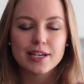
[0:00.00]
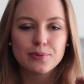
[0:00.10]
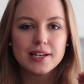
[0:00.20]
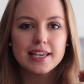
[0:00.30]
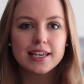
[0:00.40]

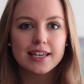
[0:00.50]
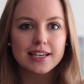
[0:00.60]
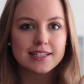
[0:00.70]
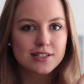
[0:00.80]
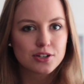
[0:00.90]
It really
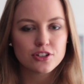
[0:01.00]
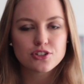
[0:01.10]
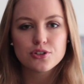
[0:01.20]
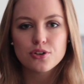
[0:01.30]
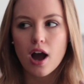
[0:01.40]
is
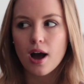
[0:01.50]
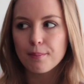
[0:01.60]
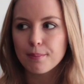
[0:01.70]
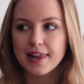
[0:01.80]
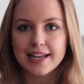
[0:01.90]
good to
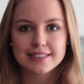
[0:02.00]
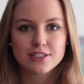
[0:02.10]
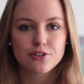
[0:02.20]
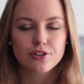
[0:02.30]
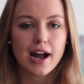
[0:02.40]
um,
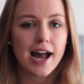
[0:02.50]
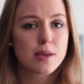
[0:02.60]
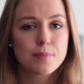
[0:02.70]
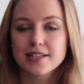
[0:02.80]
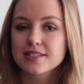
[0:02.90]
blend your
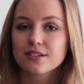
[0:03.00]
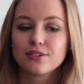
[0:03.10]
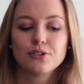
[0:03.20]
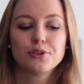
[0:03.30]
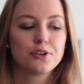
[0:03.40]
eye
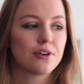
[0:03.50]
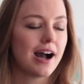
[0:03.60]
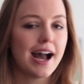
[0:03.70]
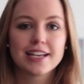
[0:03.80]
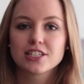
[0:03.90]
pencil, your
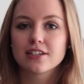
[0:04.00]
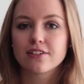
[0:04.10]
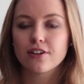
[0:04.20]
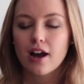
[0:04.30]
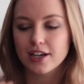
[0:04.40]

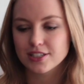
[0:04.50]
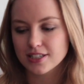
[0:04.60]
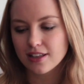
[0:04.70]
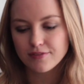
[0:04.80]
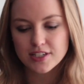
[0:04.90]
eyeshadow, I
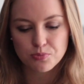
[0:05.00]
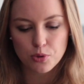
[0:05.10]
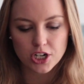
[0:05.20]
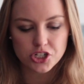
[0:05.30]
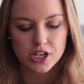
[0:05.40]
just love this
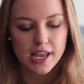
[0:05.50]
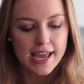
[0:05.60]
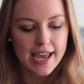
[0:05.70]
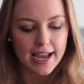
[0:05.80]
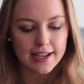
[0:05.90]
brush
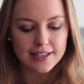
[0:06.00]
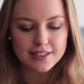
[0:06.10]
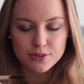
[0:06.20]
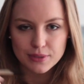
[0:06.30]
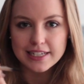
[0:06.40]
and
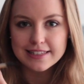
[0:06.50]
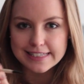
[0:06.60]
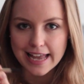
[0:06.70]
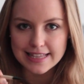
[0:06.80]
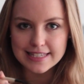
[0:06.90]
it's
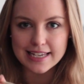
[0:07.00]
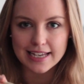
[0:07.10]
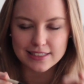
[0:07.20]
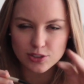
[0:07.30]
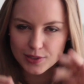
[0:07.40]
really dense
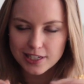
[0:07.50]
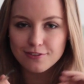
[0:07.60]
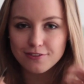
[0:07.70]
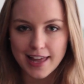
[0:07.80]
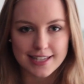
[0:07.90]
and it's
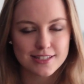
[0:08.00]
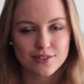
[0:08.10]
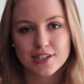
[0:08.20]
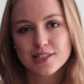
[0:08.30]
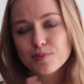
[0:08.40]
really flat
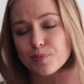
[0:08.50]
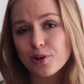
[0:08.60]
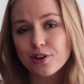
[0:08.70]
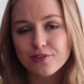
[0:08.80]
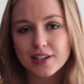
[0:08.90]
so it's
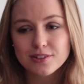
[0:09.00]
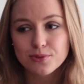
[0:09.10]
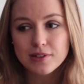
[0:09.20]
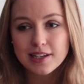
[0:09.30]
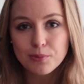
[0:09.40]
perfect
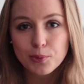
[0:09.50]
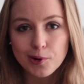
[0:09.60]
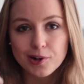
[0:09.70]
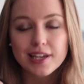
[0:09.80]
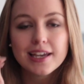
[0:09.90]
to really
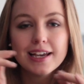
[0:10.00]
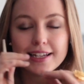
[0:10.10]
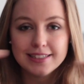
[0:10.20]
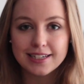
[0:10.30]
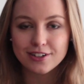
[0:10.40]
work
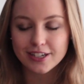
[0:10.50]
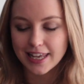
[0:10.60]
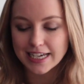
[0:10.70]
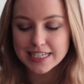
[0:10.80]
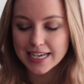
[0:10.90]
near
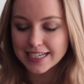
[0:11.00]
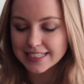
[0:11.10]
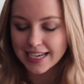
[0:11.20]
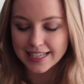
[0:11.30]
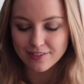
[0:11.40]
your lash
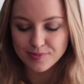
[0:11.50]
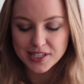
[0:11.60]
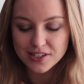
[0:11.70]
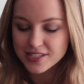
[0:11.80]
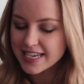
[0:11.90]
line and I've
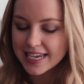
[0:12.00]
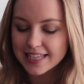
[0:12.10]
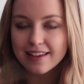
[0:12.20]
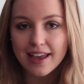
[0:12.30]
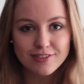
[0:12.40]
been using
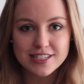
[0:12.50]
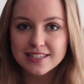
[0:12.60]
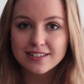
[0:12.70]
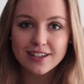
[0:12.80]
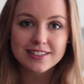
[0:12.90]
it every
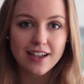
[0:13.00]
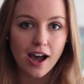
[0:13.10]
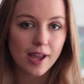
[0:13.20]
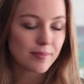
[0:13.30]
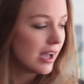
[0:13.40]
single
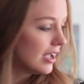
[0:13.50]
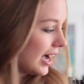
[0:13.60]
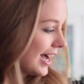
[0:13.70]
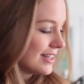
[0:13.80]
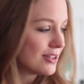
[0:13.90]
time
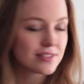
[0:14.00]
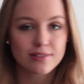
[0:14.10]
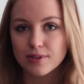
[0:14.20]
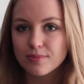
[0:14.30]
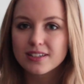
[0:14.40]
I use
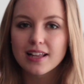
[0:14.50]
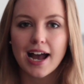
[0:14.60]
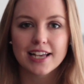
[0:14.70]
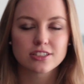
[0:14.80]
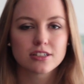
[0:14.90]
the
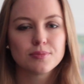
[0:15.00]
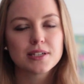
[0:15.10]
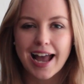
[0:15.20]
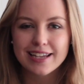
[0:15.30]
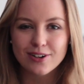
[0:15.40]
Rimmel
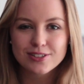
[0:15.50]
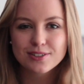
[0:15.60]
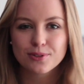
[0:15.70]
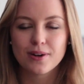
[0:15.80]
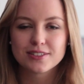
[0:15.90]
eyeshadow. I
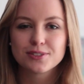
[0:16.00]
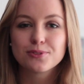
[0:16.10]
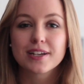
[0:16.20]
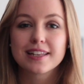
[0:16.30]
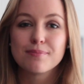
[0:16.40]
also want
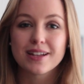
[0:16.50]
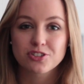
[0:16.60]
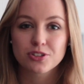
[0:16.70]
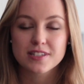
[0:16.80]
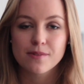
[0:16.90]
to quickly
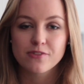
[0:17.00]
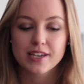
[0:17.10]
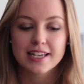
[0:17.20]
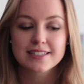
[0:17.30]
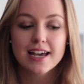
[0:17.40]
mention
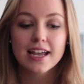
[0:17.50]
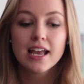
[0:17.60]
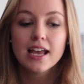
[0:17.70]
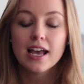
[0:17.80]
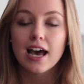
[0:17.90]
something is
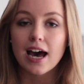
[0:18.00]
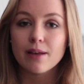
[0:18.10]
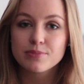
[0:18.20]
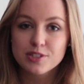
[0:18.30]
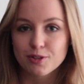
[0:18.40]
that
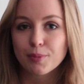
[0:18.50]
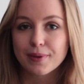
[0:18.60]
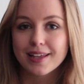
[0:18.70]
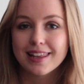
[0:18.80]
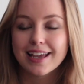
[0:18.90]
I'm
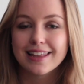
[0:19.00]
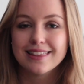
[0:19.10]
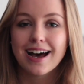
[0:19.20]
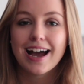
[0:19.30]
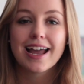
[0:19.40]
stupid
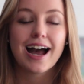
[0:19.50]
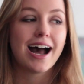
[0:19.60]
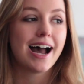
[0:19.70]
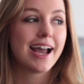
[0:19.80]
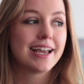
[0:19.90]
and I,
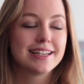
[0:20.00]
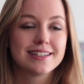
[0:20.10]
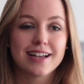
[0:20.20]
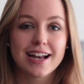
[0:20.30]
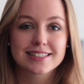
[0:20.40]

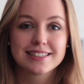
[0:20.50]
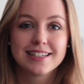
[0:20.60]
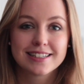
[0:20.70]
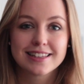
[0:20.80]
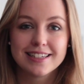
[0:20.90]
I
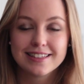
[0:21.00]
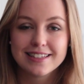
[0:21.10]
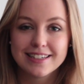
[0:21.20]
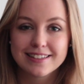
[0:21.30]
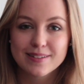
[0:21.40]
accidentally
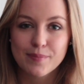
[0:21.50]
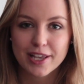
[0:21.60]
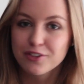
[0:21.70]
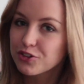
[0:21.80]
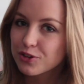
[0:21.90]
deleted
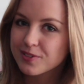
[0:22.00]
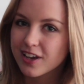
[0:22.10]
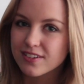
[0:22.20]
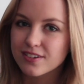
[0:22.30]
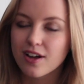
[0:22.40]
my
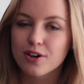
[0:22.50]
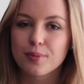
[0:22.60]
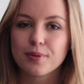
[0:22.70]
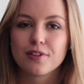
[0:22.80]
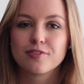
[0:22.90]
YouTube channel a
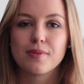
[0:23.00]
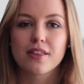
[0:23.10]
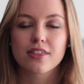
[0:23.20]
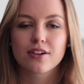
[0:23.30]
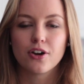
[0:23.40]
couple of
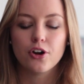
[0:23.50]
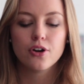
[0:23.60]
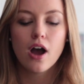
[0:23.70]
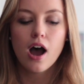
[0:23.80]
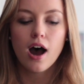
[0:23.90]
months
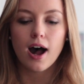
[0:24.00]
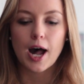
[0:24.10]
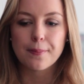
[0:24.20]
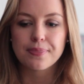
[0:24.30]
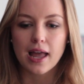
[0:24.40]
ago
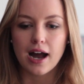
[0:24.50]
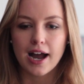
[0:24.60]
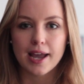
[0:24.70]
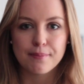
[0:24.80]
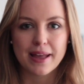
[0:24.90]
um,
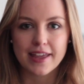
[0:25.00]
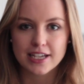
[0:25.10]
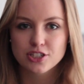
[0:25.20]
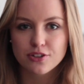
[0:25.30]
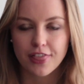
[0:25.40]
I
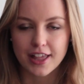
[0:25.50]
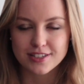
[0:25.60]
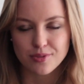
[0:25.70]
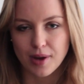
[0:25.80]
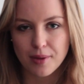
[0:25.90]
managed,
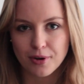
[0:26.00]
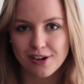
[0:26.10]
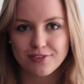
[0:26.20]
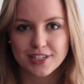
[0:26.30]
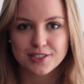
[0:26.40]
thanks to my
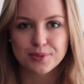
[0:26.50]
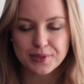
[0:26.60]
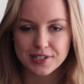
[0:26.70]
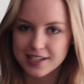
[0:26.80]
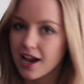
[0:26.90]
boyfriend, to
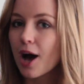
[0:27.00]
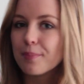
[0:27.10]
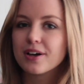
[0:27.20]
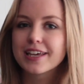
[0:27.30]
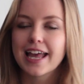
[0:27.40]
put it
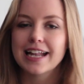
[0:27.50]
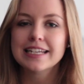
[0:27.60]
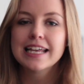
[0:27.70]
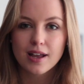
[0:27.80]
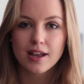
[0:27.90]
up
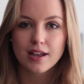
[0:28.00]
again.